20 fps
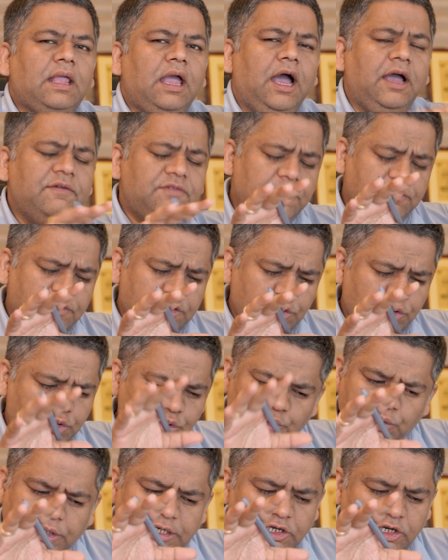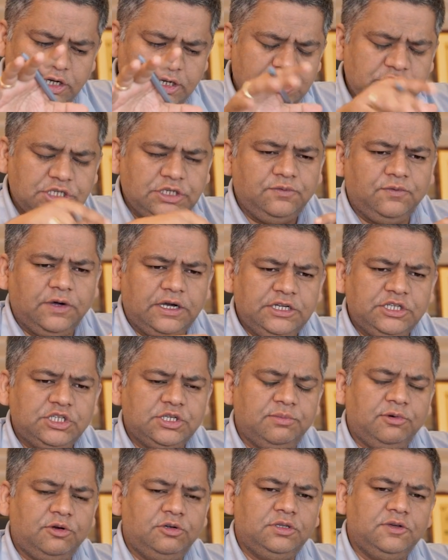I've given you two analogy. One is
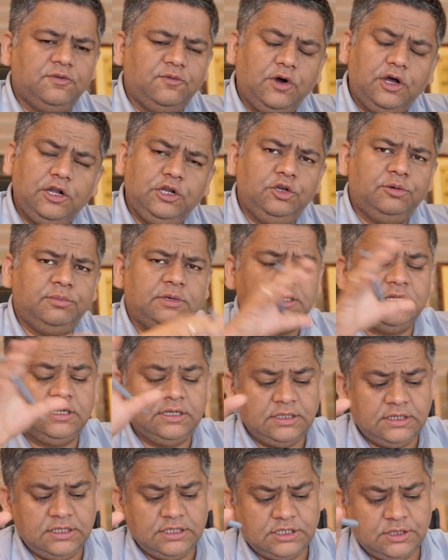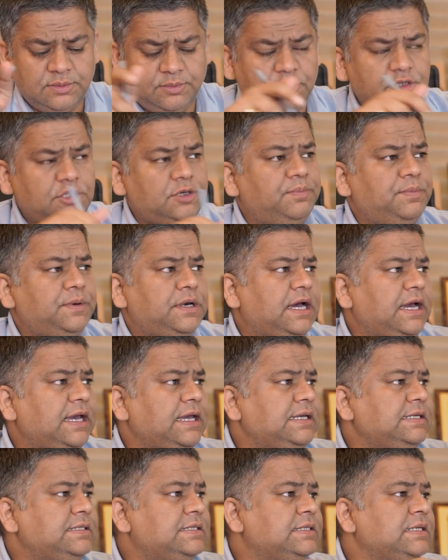about the volume, and another is about the
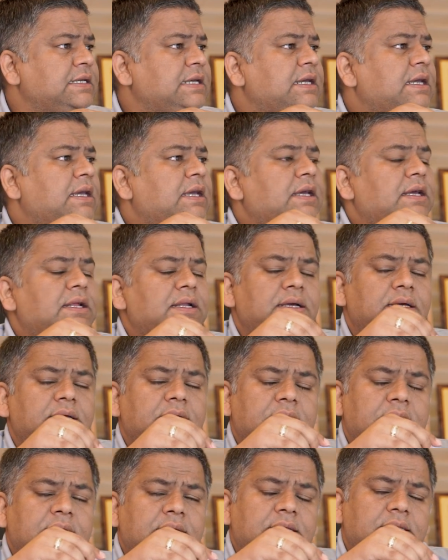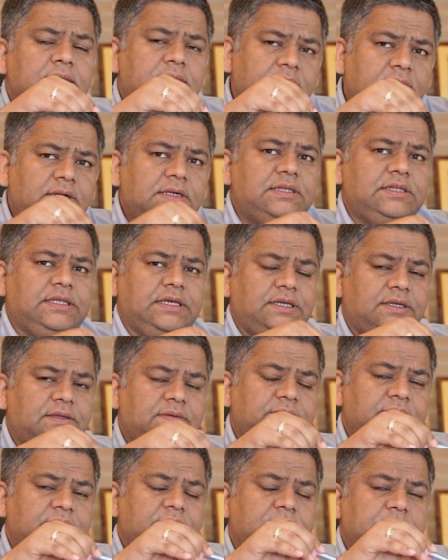price. Third
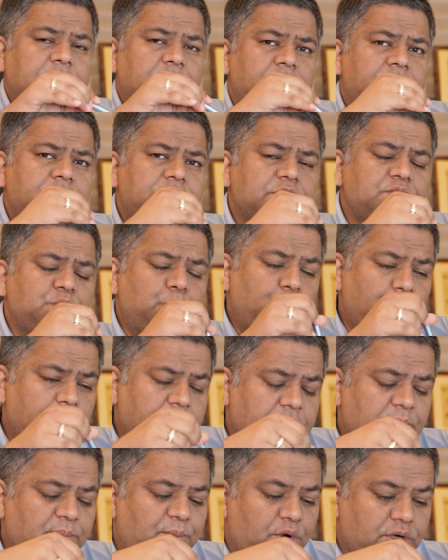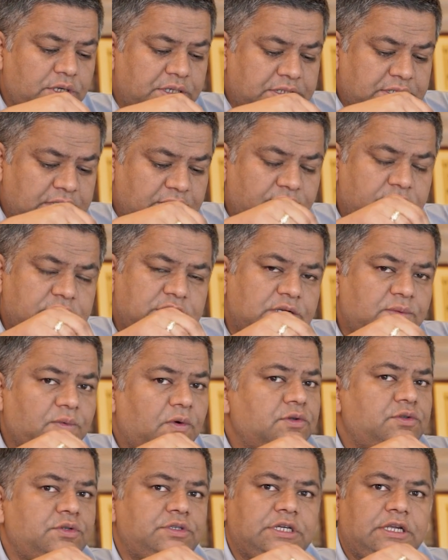thing, which is very important thing, which I
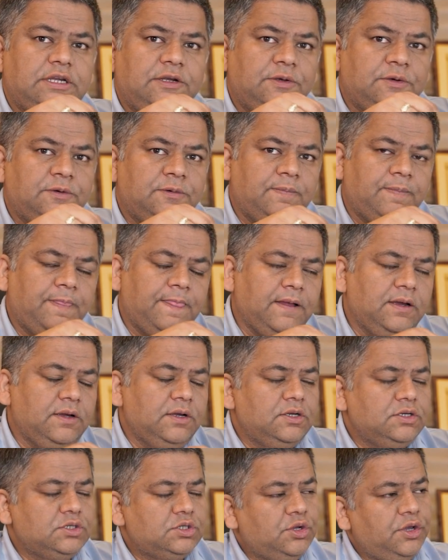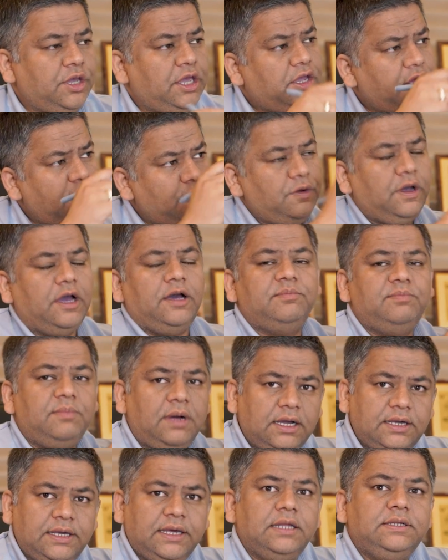want to tell you. So here you have
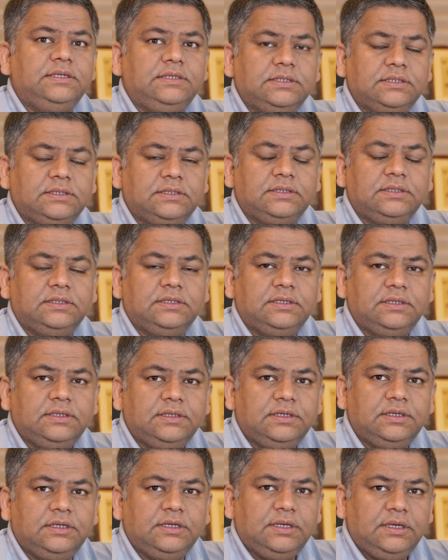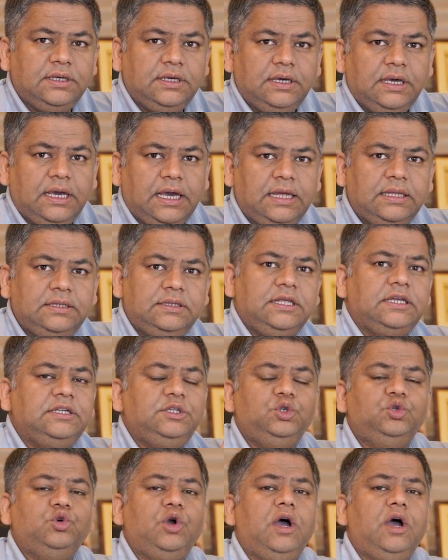market, and then you